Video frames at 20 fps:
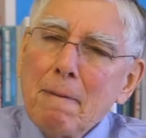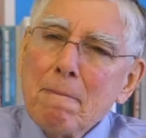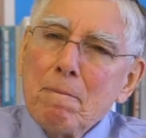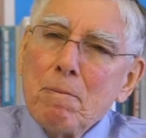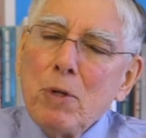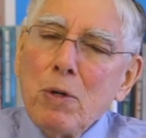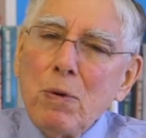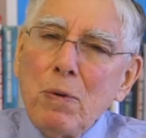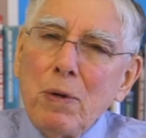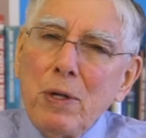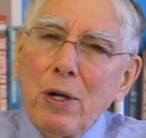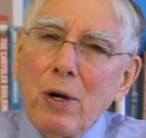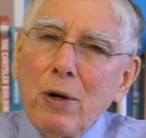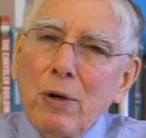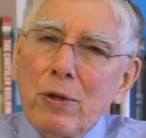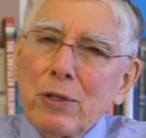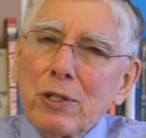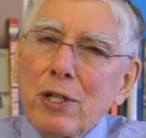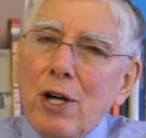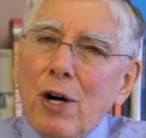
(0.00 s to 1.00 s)
New and
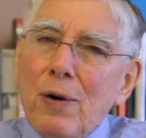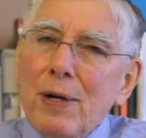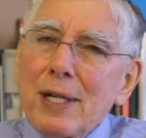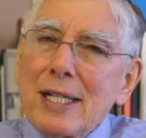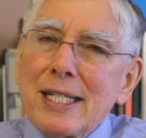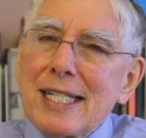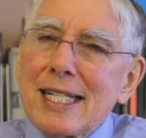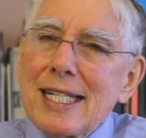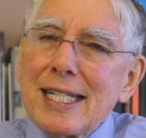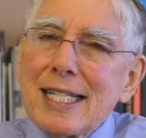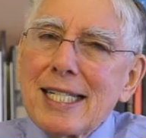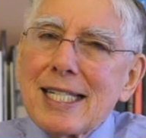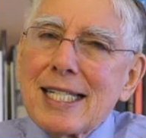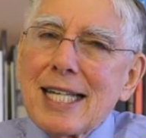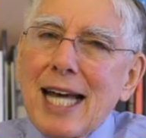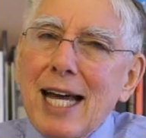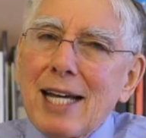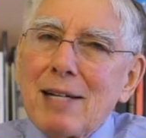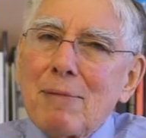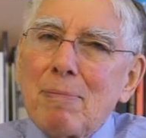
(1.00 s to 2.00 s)
old coexist
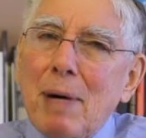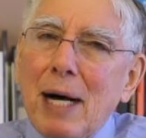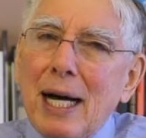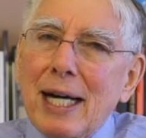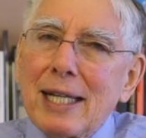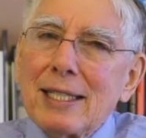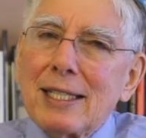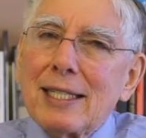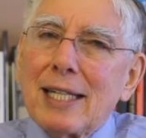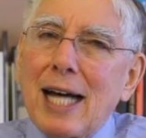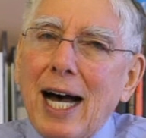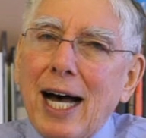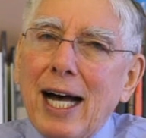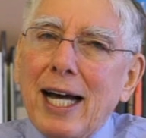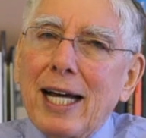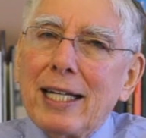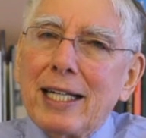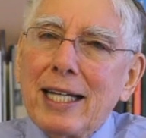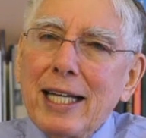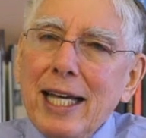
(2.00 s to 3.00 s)
side by
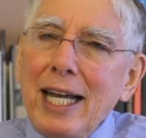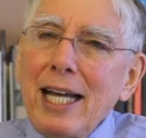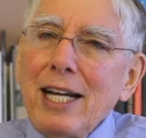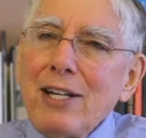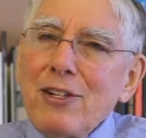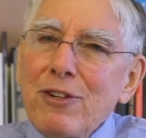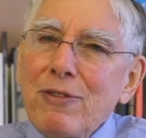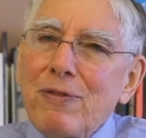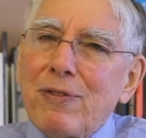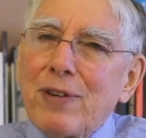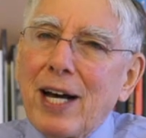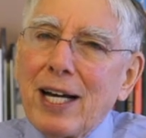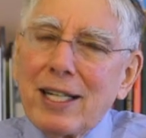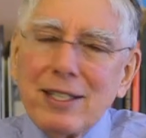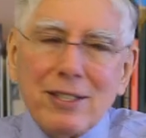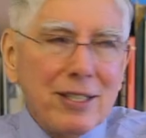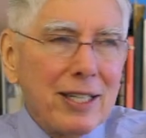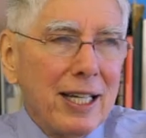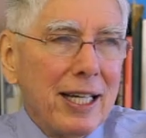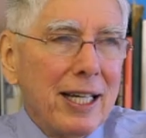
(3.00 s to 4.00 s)
side. Each of
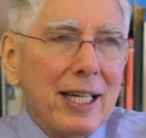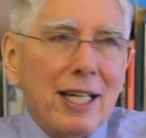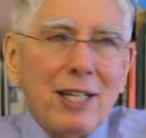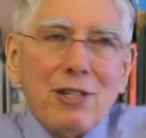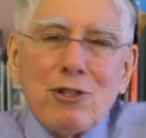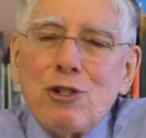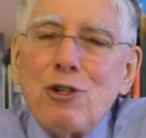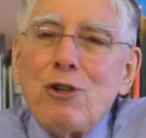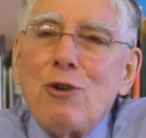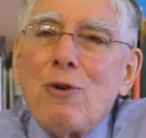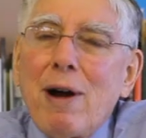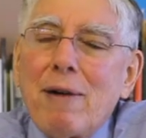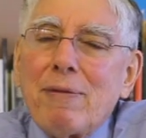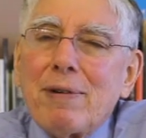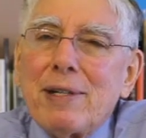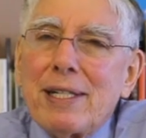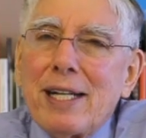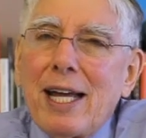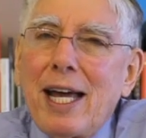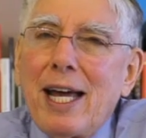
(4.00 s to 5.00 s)
us is new
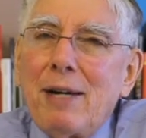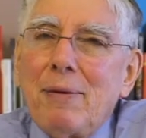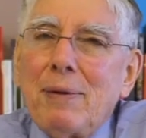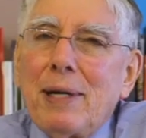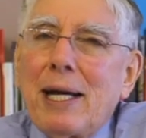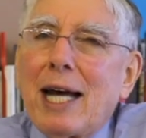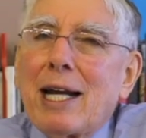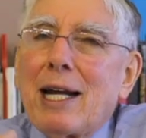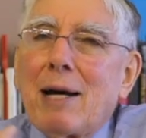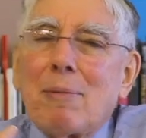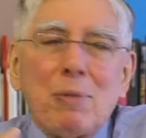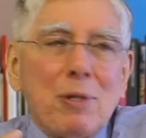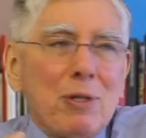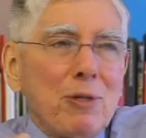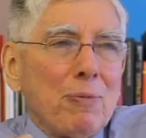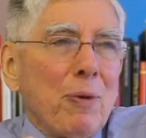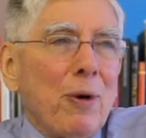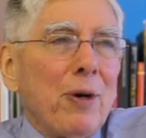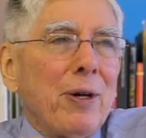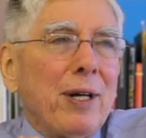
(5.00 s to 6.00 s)
every day. We got up
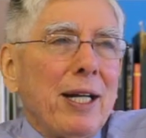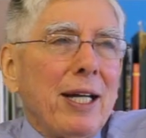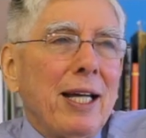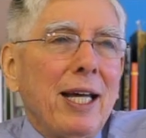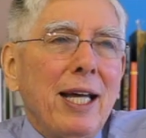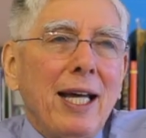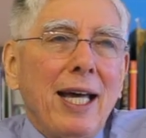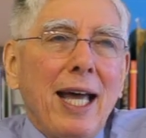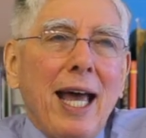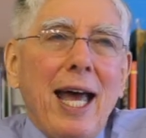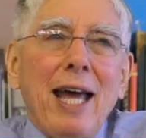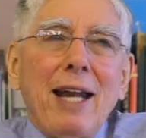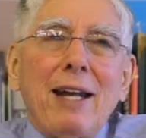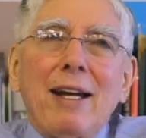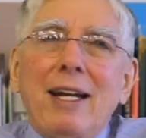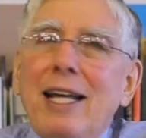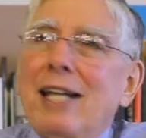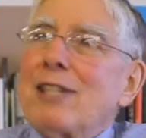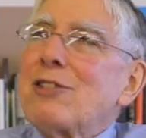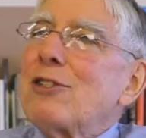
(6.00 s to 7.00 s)
this morning
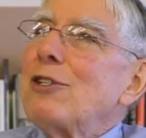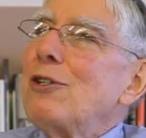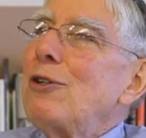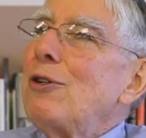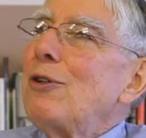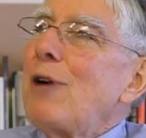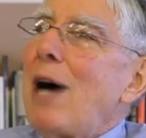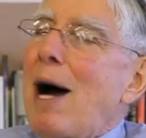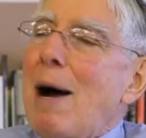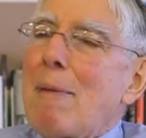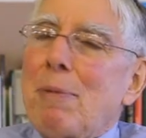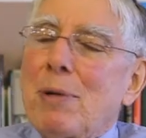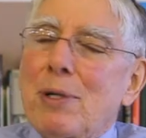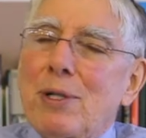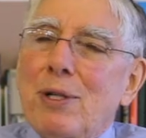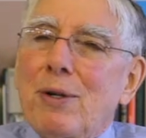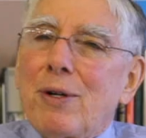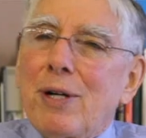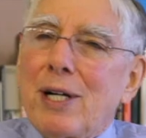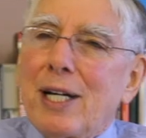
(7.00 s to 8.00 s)
and it's new
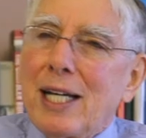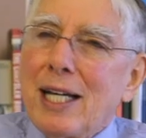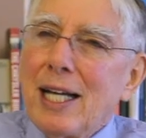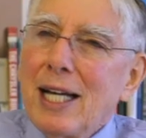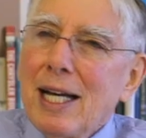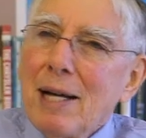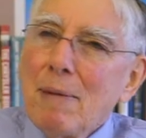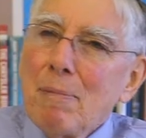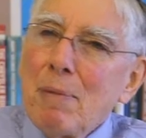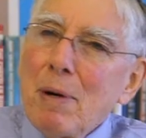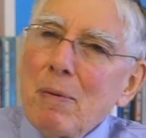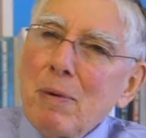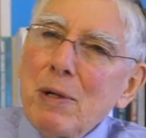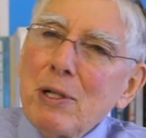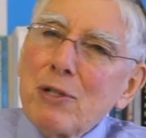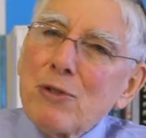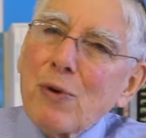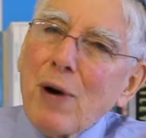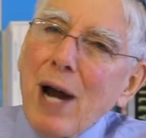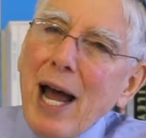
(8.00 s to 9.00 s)
opportunity, but we
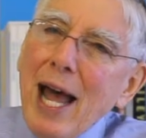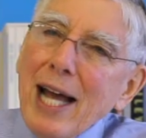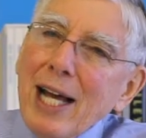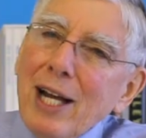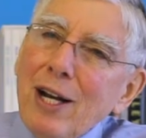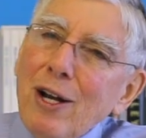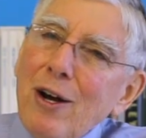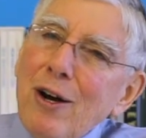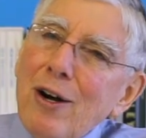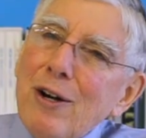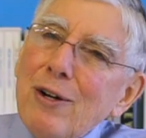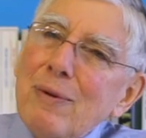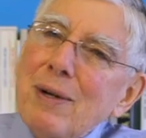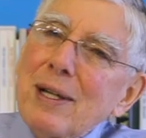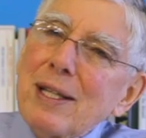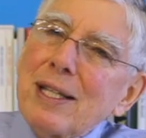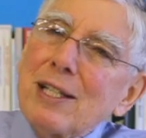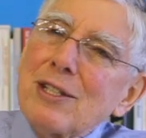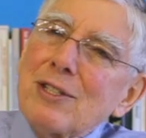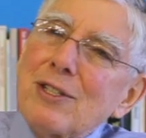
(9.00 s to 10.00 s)
drag along
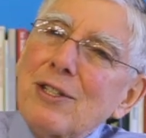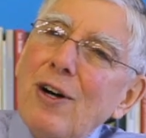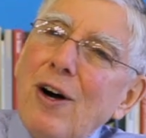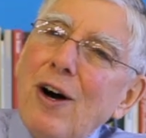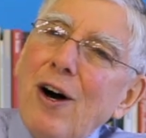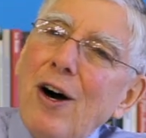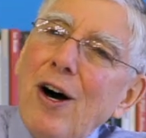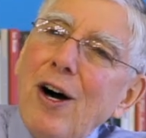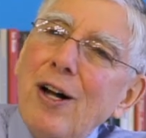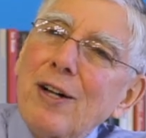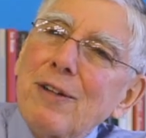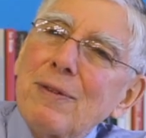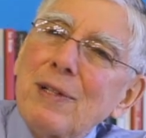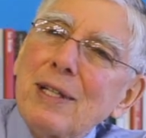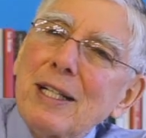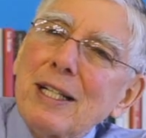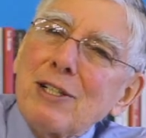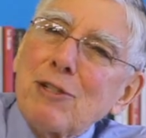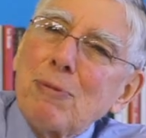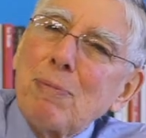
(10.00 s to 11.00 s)
with us all of
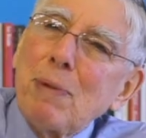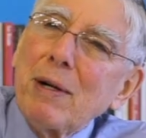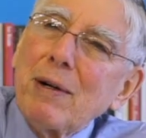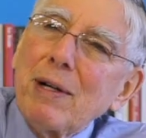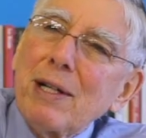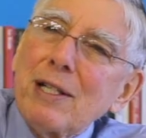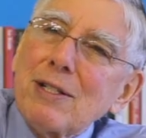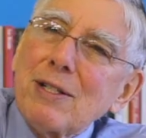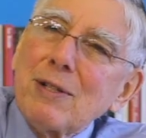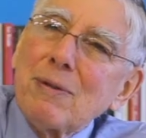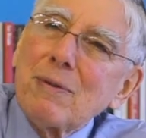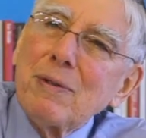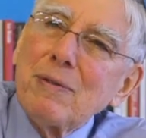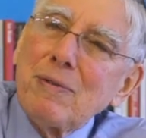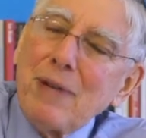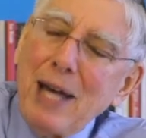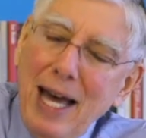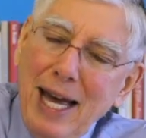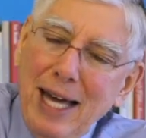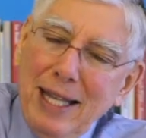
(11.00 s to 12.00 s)
the experience that
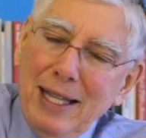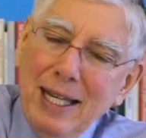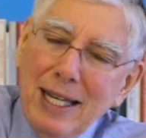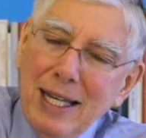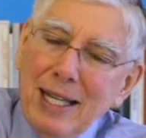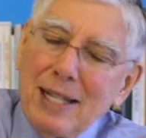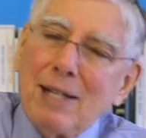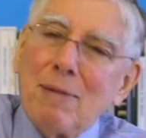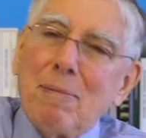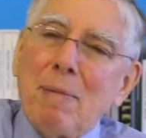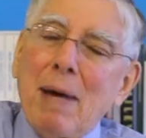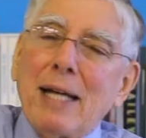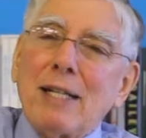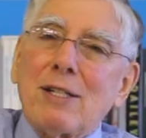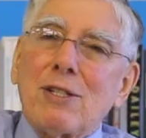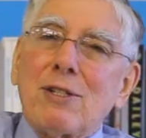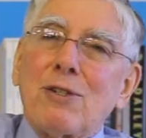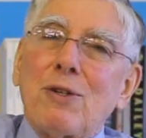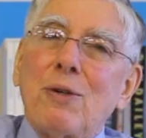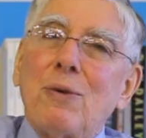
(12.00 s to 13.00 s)
we've had that
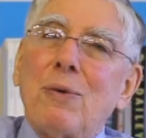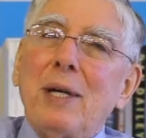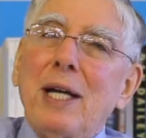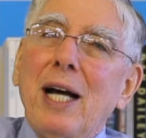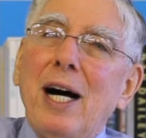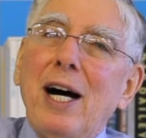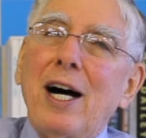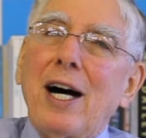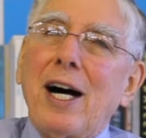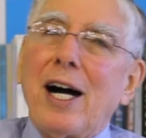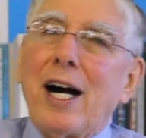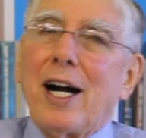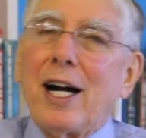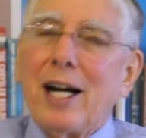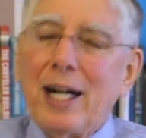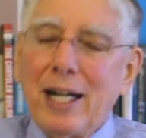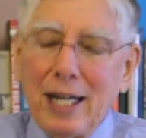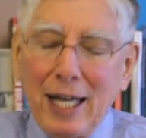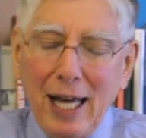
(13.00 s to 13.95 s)
makes us who we are.